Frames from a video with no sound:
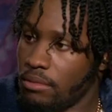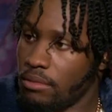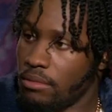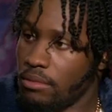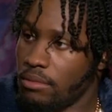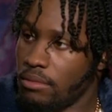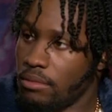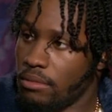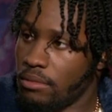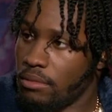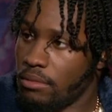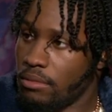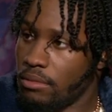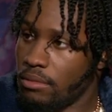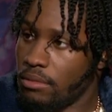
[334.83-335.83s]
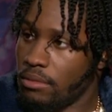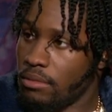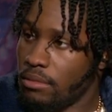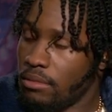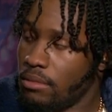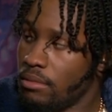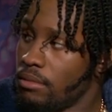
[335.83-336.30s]

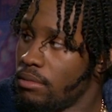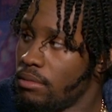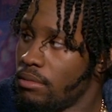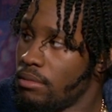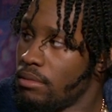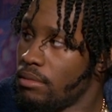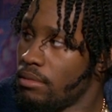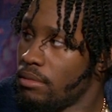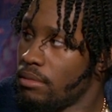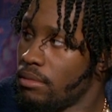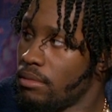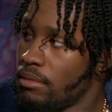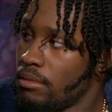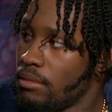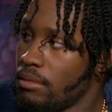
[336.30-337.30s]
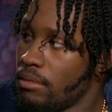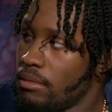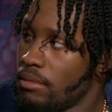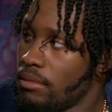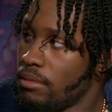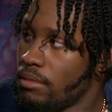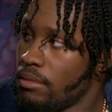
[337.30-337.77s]

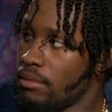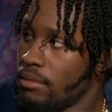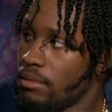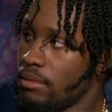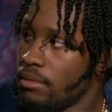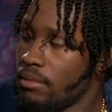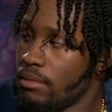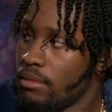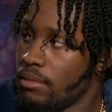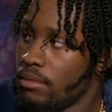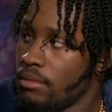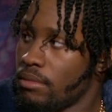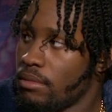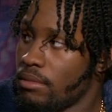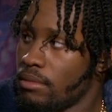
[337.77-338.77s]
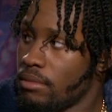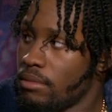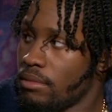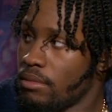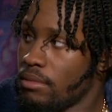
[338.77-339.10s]
(not speaking)